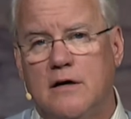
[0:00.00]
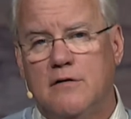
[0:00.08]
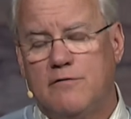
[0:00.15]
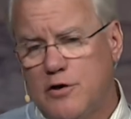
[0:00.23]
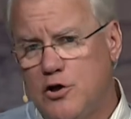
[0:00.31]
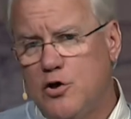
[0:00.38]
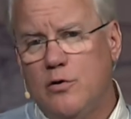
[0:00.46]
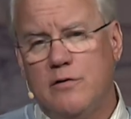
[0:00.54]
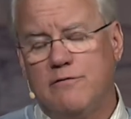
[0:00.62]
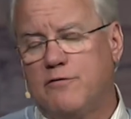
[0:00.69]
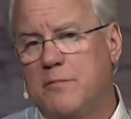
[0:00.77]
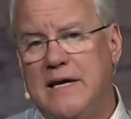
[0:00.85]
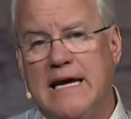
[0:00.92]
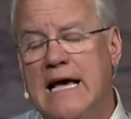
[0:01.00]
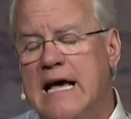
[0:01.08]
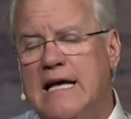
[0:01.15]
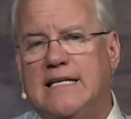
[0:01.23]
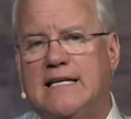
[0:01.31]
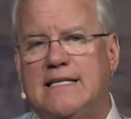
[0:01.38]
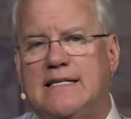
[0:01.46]
for you and for me
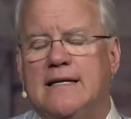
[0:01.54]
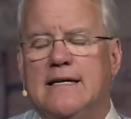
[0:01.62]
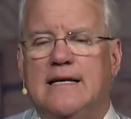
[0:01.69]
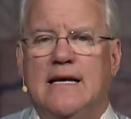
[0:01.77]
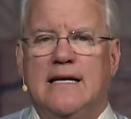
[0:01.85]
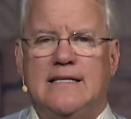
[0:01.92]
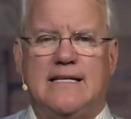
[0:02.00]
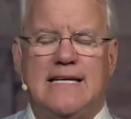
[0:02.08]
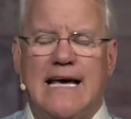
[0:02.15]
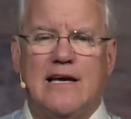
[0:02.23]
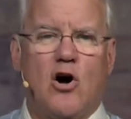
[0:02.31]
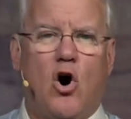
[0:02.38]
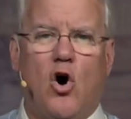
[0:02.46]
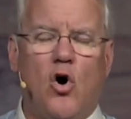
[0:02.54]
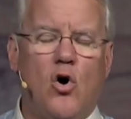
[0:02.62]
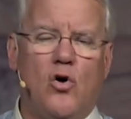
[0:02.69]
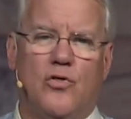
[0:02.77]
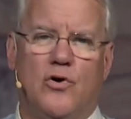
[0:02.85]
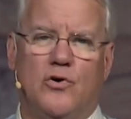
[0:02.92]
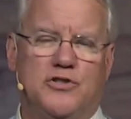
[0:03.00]
to take
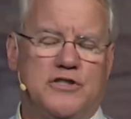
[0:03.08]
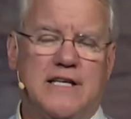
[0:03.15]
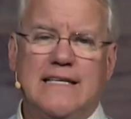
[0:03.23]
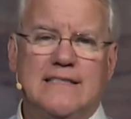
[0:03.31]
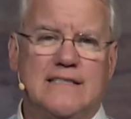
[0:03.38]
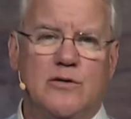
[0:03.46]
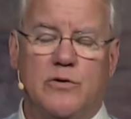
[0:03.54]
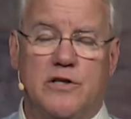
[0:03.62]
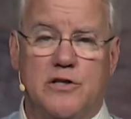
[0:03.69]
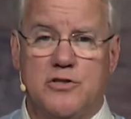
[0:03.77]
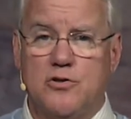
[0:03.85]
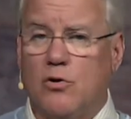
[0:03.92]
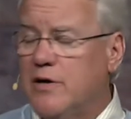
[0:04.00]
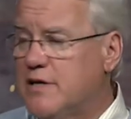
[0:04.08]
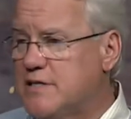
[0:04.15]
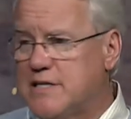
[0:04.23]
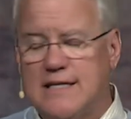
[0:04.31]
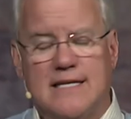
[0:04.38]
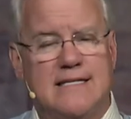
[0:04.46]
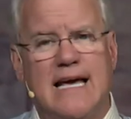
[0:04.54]
all those things that would destroy us
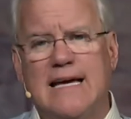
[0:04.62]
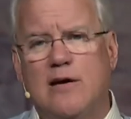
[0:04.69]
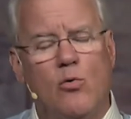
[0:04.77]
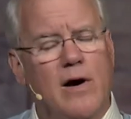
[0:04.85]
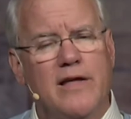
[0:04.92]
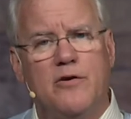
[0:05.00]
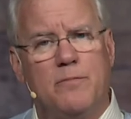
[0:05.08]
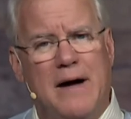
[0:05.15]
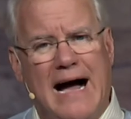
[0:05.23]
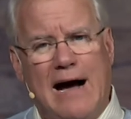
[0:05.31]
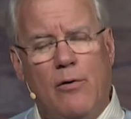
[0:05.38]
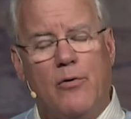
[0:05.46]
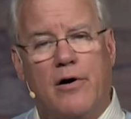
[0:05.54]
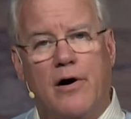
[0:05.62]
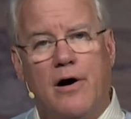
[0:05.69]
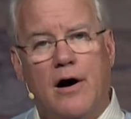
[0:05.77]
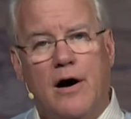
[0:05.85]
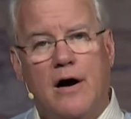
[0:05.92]
and to take away their power.